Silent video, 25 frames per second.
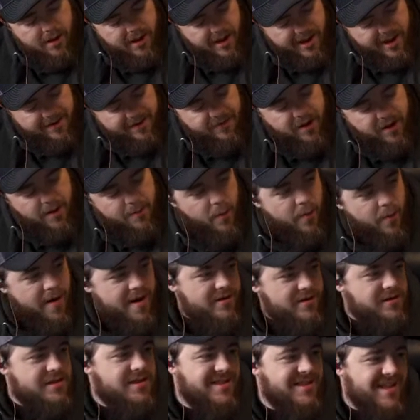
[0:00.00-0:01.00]
I've come
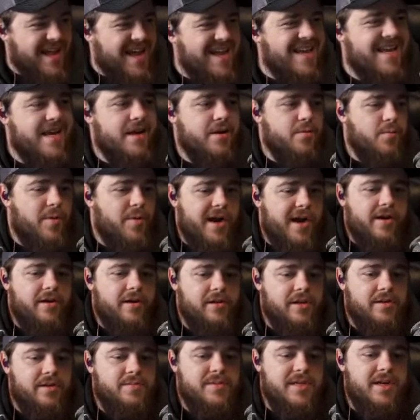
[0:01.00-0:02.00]
around to liking wire
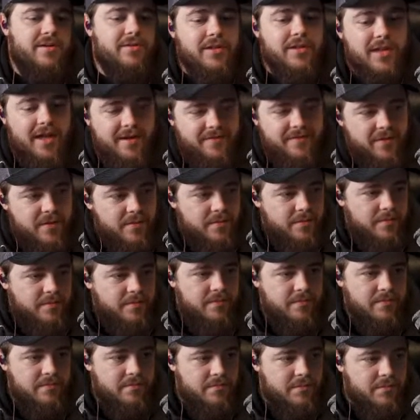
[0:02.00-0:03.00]
clips. I don't love them,
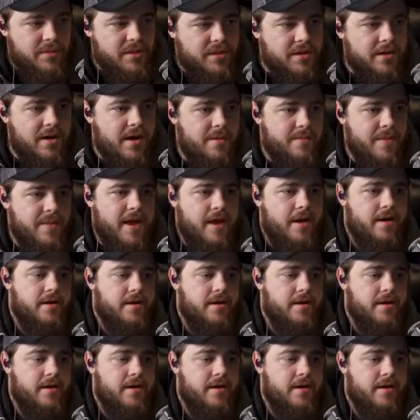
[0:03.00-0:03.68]
but they're not bad.